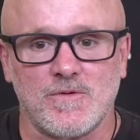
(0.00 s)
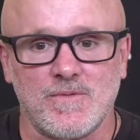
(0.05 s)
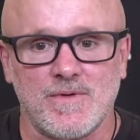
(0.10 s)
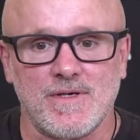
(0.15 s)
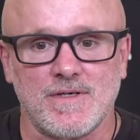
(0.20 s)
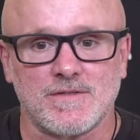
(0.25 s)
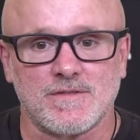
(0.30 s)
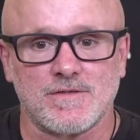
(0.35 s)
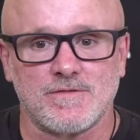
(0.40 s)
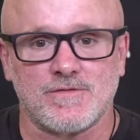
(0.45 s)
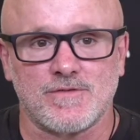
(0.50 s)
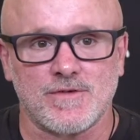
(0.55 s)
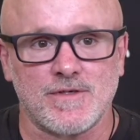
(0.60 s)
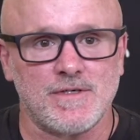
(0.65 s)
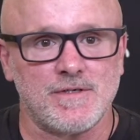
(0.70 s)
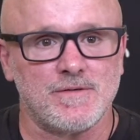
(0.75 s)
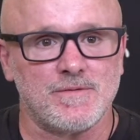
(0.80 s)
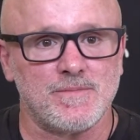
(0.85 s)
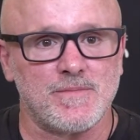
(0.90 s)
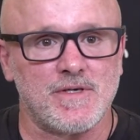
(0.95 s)
Wings of
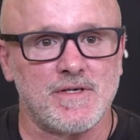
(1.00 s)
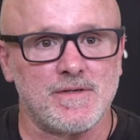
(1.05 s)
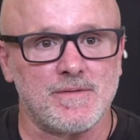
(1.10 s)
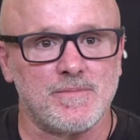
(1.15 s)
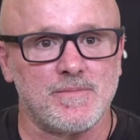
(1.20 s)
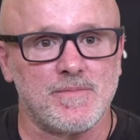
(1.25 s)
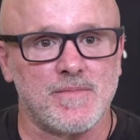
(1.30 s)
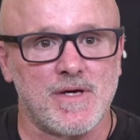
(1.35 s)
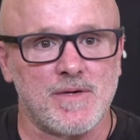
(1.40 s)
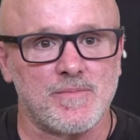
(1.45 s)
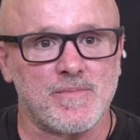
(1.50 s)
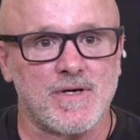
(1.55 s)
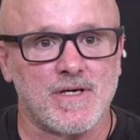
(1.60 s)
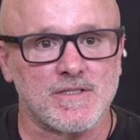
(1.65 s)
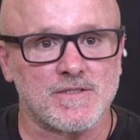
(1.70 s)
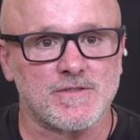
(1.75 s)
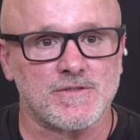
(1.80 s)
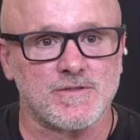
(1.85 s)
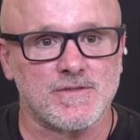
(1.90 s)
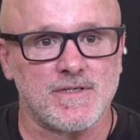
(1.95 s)
Freedom and met
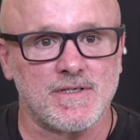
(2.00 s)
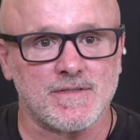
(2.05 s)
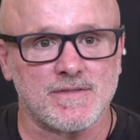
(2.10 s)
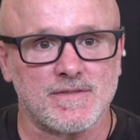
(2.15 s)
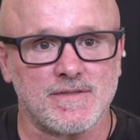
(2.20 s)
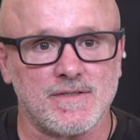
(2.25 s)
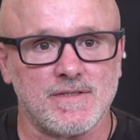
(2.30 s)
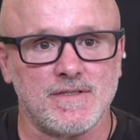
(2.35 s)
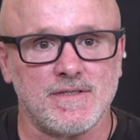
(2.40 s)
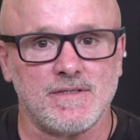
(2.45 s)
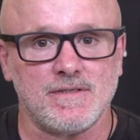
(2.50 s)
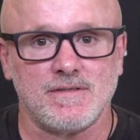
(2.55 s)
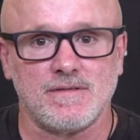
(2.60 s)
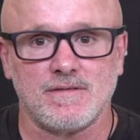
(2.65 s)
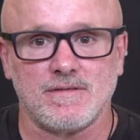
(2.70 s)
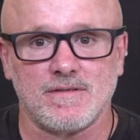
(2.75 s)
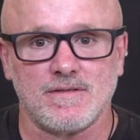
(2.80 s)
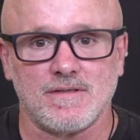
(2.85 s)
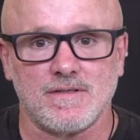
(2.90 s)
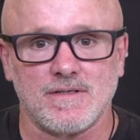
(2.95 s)
Pastor Dixie,
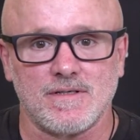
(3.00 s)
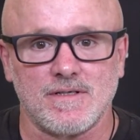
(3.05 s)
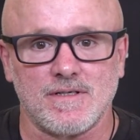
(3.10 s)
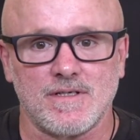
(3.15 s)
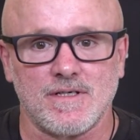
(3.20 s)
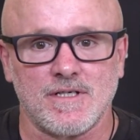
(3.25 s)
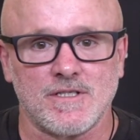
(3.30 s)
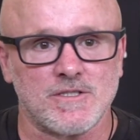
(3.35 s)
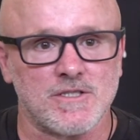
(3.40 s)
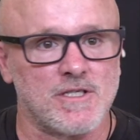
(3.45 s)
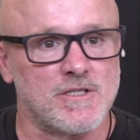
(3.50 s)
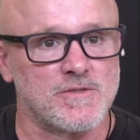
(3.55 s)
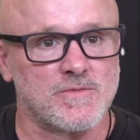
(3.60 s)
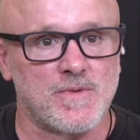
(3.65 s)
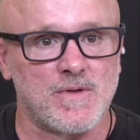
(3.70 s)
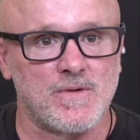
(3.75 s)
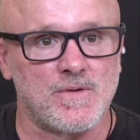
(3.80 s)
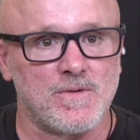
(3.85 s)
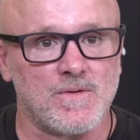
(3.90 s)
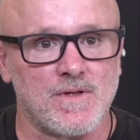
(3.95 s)
it changed
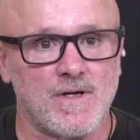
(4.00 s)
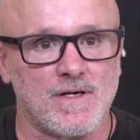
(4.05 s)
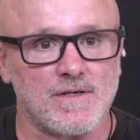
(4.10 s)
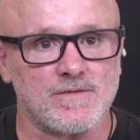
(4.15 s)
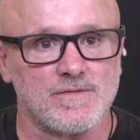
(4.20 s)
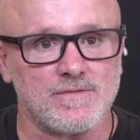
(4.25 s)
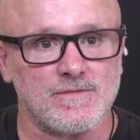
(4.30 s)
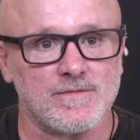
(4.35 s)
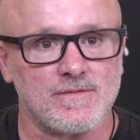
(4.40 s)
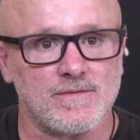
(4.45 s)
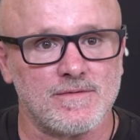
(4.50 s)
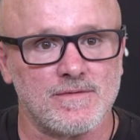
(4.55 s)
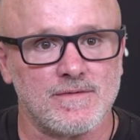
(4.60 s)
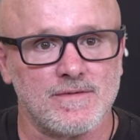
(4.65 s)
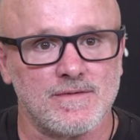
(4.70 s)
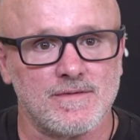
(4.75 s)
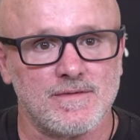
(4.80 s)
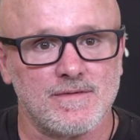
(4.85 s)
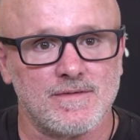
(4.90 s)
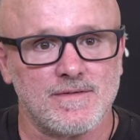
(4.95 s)
my whole life.
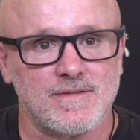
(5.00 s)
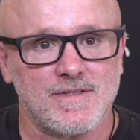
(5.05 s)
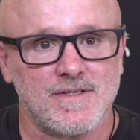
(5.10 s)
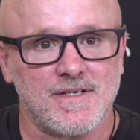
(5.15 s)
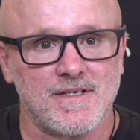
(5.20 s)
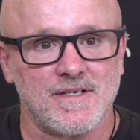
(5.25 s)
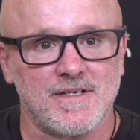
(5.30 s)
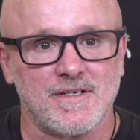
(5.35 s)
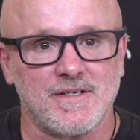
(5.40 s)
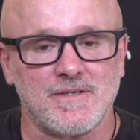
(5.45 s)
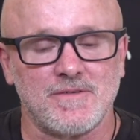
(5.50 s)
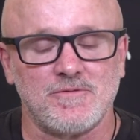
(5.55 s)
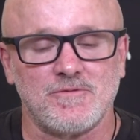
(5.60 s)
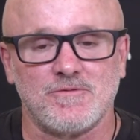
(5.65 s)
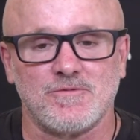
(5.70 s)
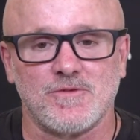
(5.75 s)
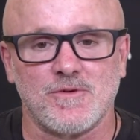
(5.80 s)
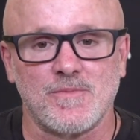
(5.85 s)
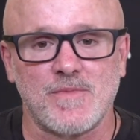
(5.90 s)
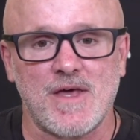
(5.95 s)
And
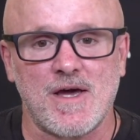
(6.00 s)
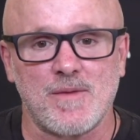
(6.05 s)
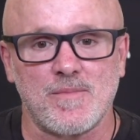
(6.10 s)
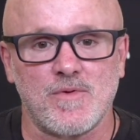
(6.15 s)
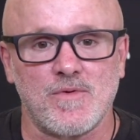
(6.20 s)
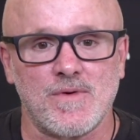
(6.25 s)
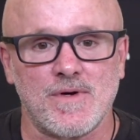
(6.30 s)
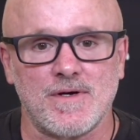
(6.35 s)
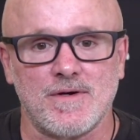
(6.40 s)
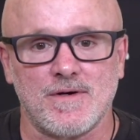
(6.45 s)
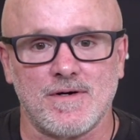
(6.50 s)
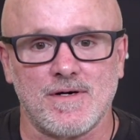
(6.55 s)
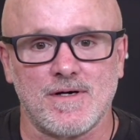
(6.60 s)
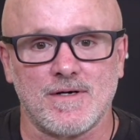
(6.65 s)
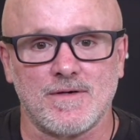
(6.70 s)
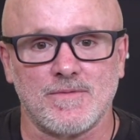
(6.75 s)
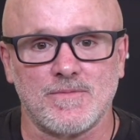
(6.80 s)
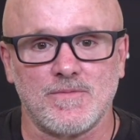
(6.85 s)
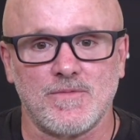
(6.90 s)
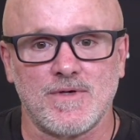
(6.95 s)
from that point
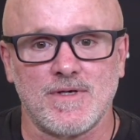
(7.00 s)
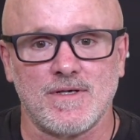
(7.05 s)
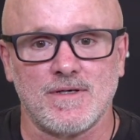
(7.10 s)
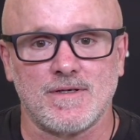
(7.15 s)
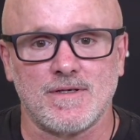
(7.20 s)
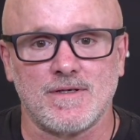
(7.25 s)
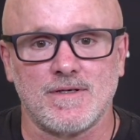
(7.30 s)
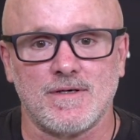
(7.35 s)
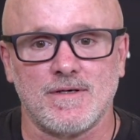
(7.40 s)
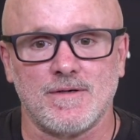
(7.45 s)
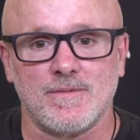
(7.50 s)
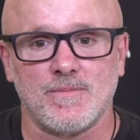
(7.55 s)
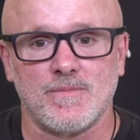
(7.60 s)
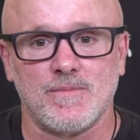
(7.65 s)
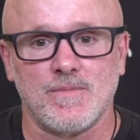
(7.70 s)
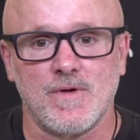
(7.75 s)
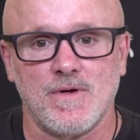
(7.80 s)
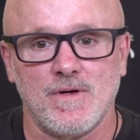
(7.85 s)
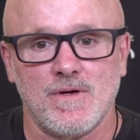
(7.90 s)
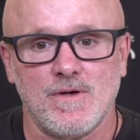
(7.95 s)
on, we
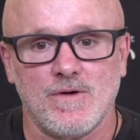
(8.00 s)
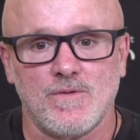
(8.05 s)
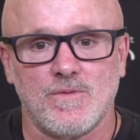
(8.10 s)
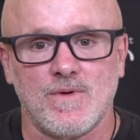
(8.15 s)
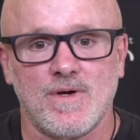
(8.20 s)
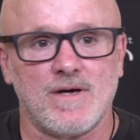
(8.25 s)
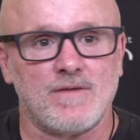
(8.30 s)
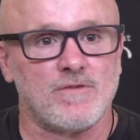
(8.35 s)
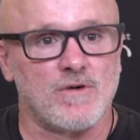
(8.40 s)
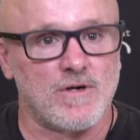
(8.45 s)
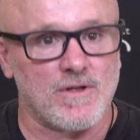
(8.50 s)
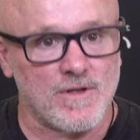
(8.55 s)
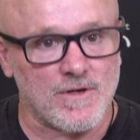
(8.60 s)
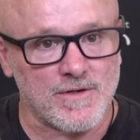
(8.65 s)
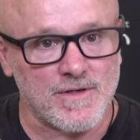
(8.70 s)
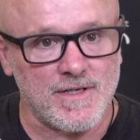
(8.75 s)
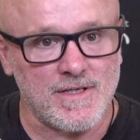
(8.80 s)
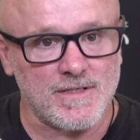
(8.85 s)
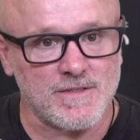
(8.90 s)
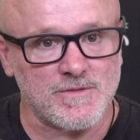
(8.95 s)
have all our
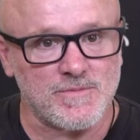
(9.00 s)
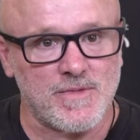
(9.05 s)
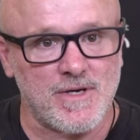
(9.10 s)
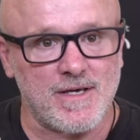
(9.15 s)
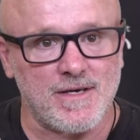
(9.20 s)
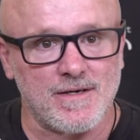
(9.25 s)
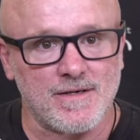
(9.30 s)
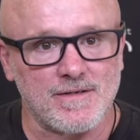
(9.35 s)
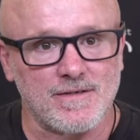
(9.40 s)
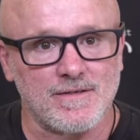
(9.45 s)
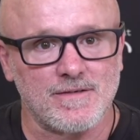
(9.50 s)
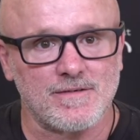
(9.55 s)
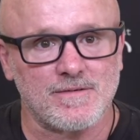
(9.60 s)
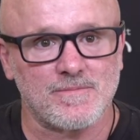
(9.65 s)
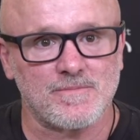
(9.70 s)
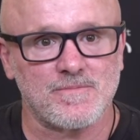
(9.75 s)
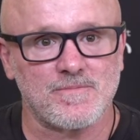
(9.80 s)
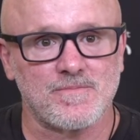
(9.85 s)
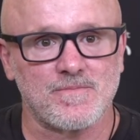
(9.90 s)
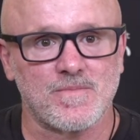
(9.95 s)
kids back.
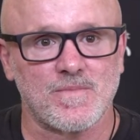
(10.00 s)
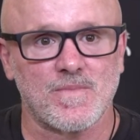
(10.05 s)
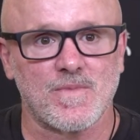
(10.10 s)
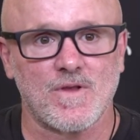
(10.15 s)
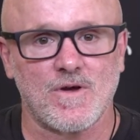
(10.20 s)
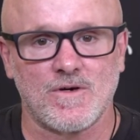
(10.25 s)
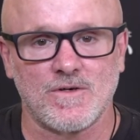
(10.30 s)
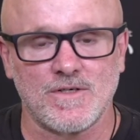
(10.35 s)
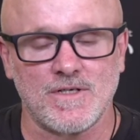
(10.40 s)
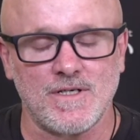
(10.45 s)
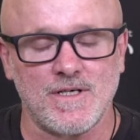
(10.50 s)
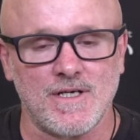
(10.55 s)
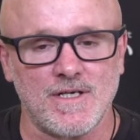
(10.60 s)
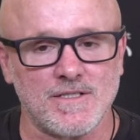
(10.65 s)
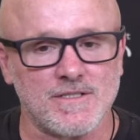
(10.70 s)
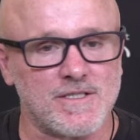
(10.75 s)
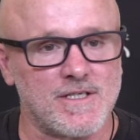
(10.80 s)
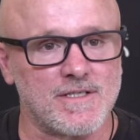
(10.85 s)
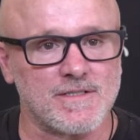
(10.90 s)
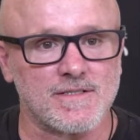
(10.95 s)
Our
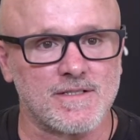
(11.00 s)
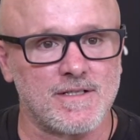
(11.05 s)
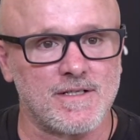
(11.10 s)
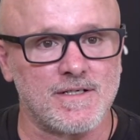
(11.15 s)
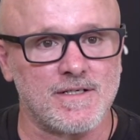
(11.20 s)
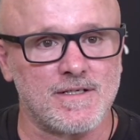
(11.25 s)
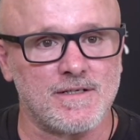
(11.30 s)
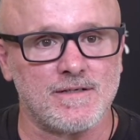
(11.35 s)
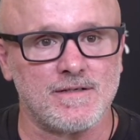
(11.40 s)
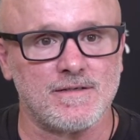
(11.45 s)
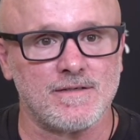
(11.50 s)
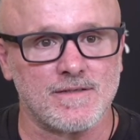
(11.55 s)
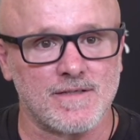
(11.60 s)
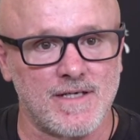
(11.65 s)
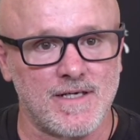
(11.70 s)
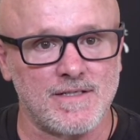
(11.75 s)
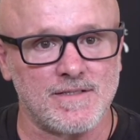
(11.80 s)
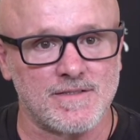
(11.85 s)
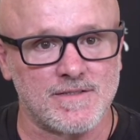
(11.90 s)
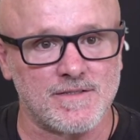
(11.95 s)
DHS
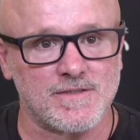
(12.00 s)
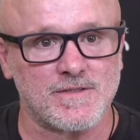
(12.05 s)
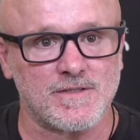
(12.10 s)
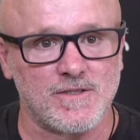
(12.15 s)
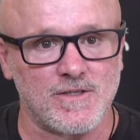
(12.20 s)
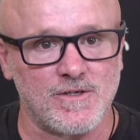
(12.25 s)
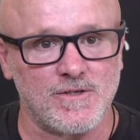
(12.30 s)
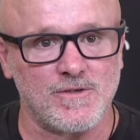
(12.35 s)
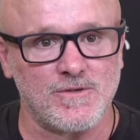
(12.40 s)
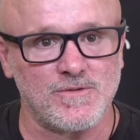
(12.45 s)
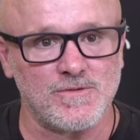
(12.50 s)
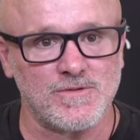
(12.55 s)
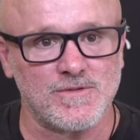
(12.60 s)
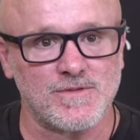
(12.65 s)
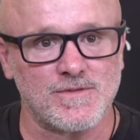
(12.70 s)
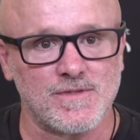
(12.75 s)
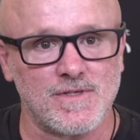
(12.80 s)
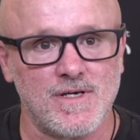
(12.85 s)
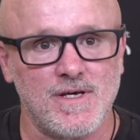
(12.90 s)
case is closed.